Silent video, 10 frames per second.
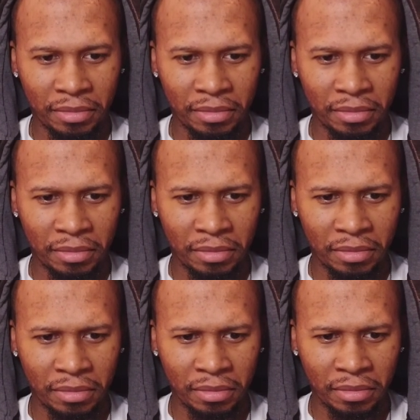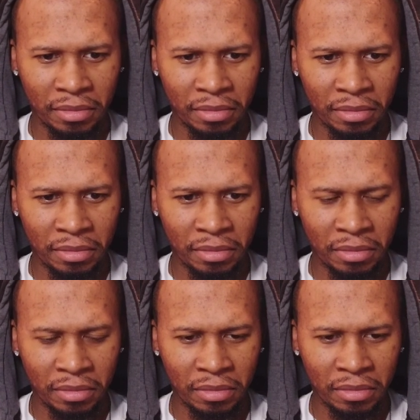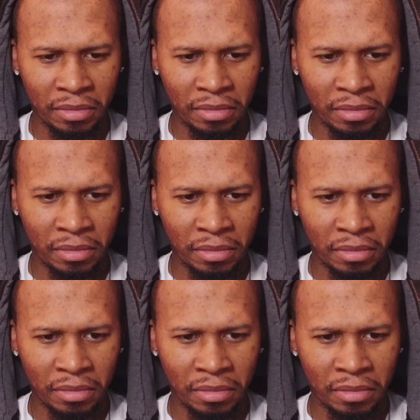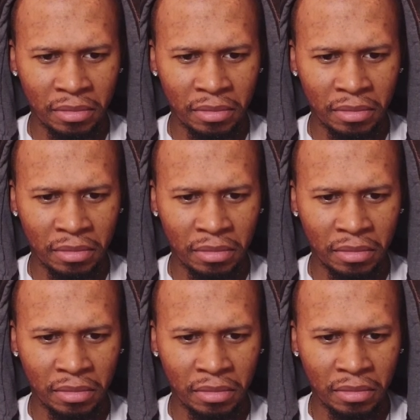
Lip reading: (no one is talking)